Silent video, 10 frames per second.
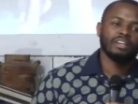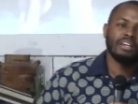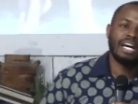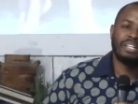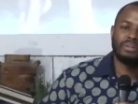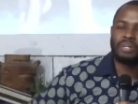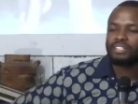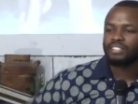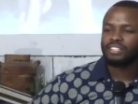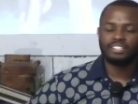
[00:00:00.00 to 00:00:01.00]
how do I
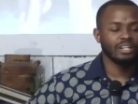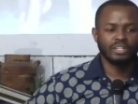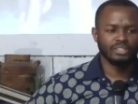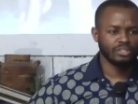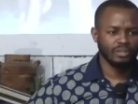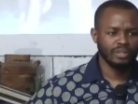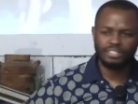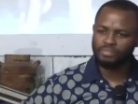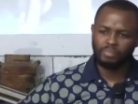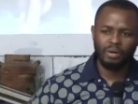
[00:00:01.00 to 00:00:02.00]
say it's a long story,
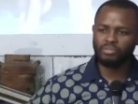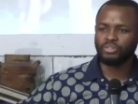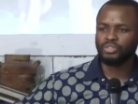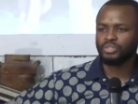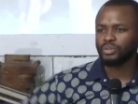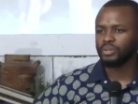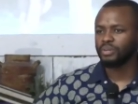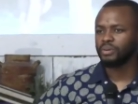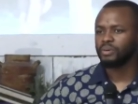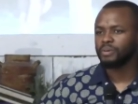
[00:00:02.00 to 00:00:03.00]
it's a powerful story
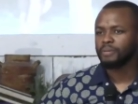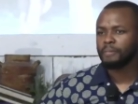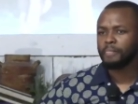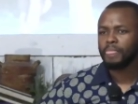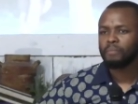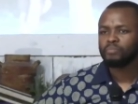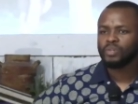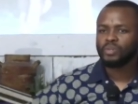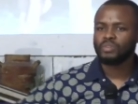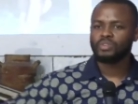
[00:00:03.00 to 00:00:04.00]
though.
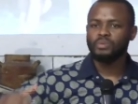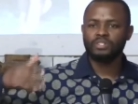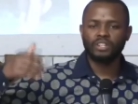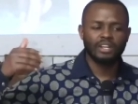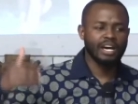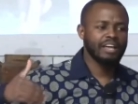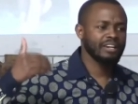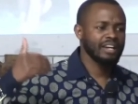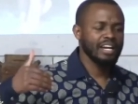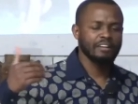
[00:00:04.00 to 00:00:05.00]
Because there is
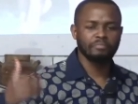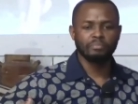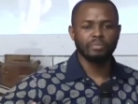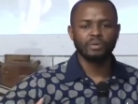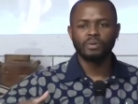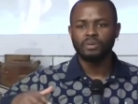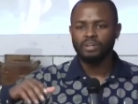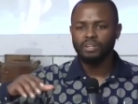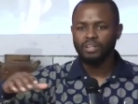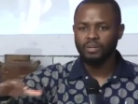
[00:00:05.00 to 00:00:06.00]
another kind of people
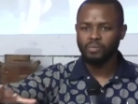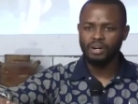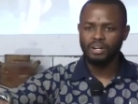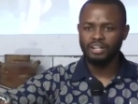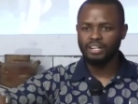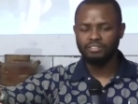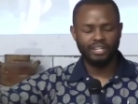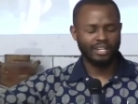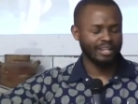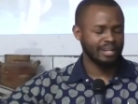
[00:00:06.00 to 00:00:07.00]
Rwanda never
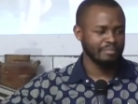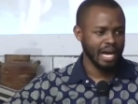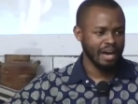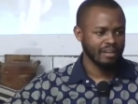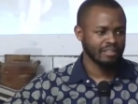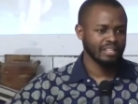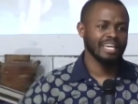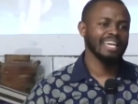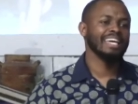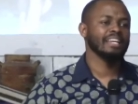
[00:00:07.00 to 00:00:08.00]
cared about, the
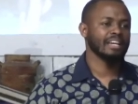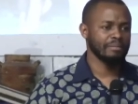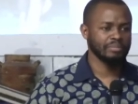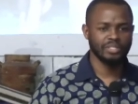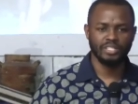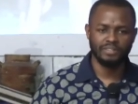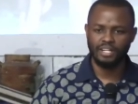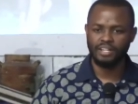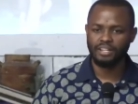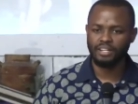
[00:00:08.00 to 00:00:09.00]
handicapped
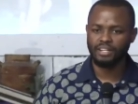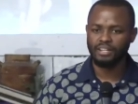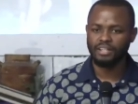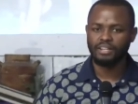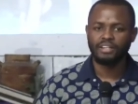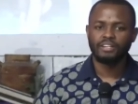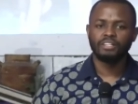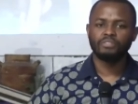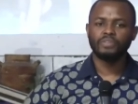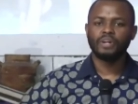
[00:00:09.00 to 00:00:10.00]
children.
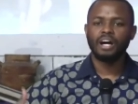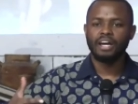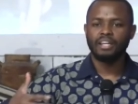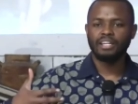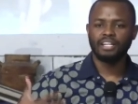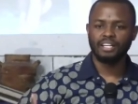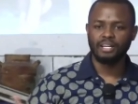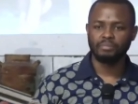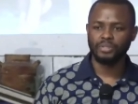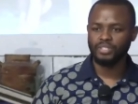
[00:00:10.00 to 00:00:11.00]
If you had a
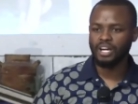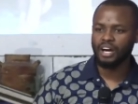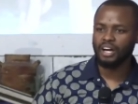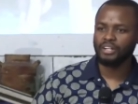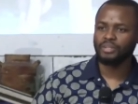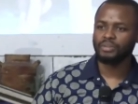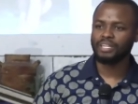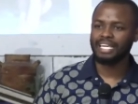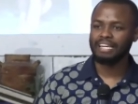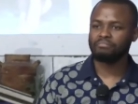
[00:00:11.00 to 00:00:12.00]
handicapped child, you
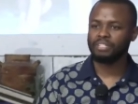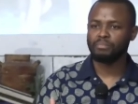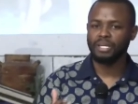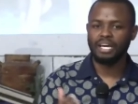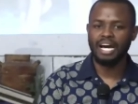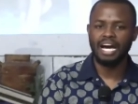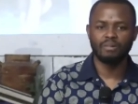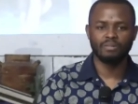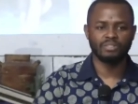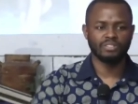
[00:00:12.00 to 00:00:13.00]
keep them in a house